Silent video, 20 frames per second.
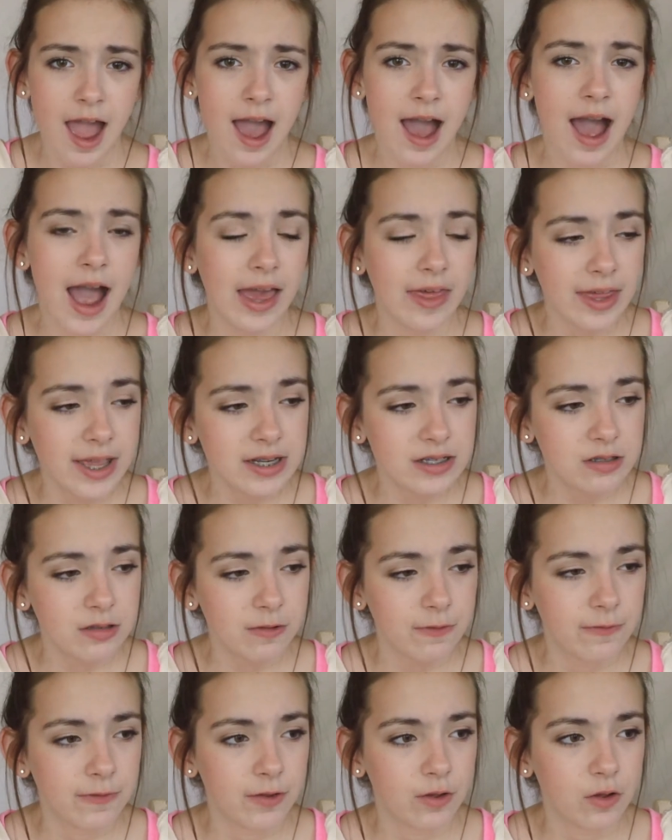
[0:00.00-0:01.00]
I like to
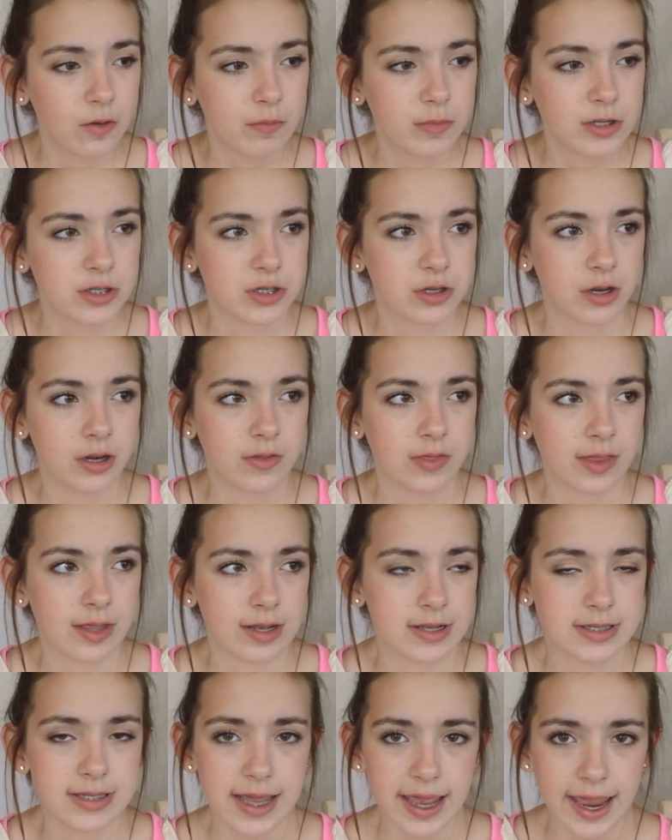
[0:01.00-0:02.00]
film during the
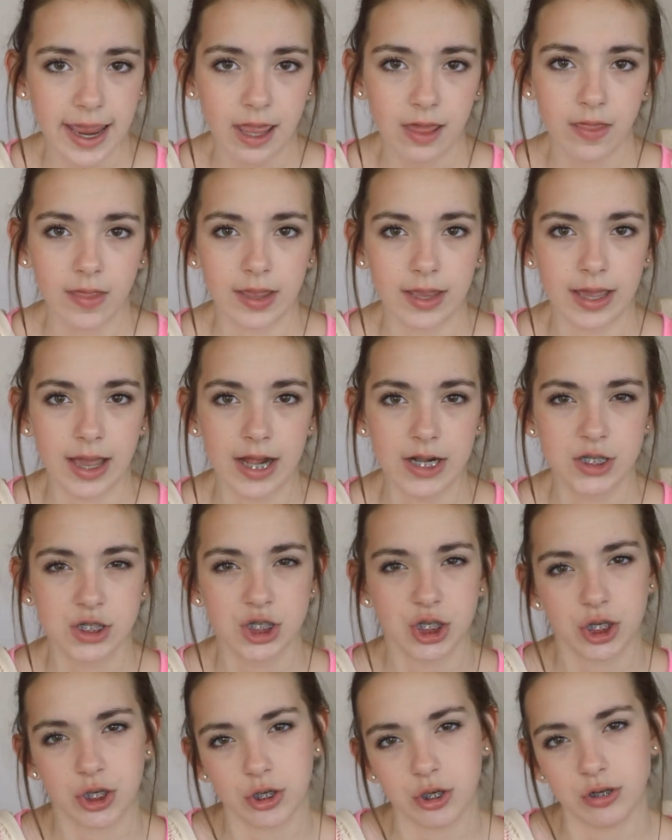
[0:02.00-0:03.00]
day, like at
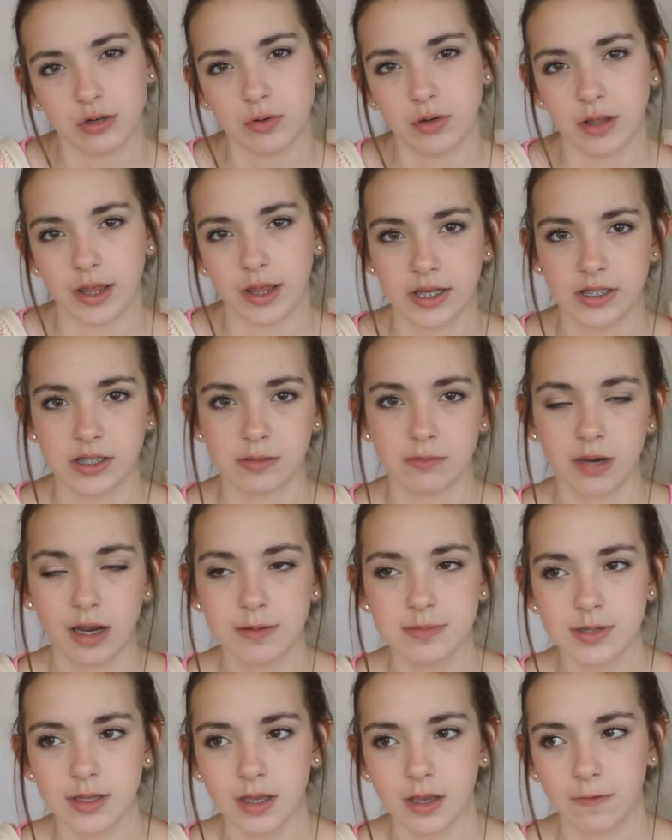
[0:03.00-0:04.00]
2, or
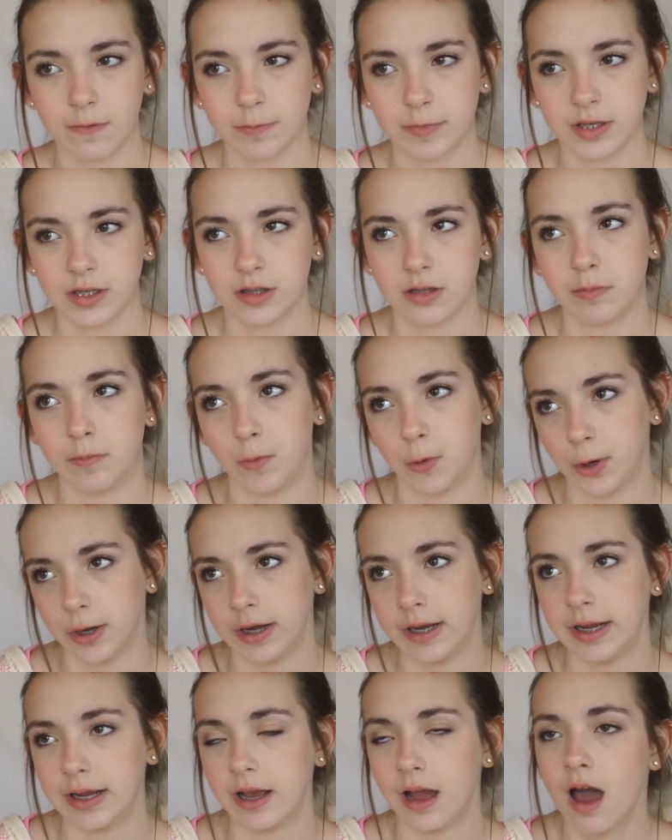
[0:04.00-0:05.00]
sometimes I like filming in the
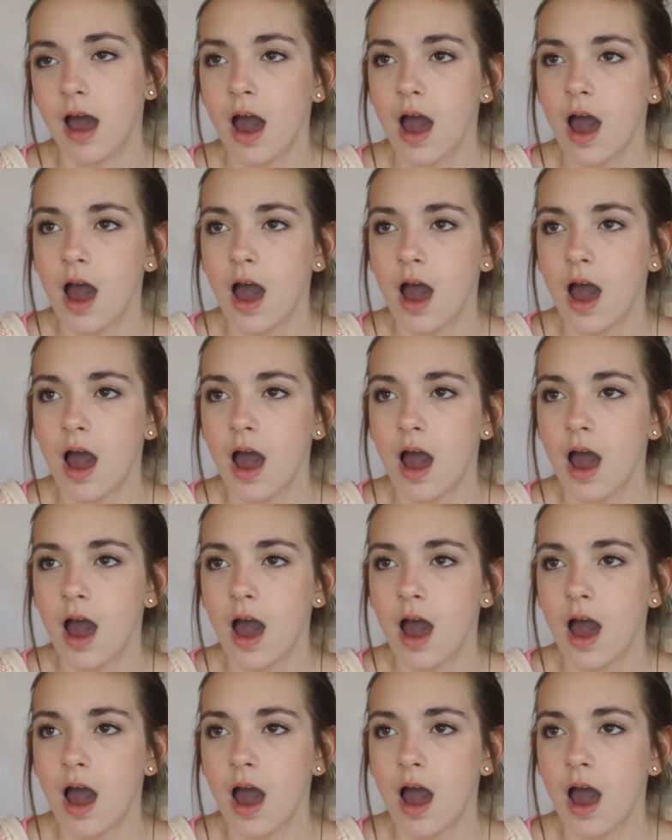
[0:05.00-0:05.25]
morning